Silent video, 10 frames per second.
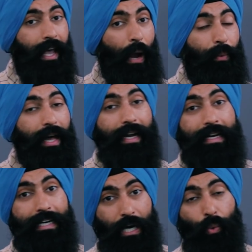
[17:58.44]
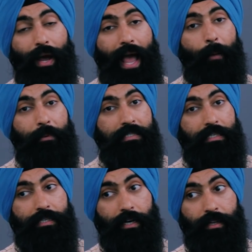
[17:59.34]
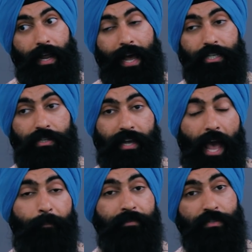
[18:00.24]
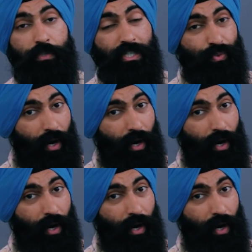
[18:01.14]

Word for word: and we're not going to know what happens until it actually happens, which is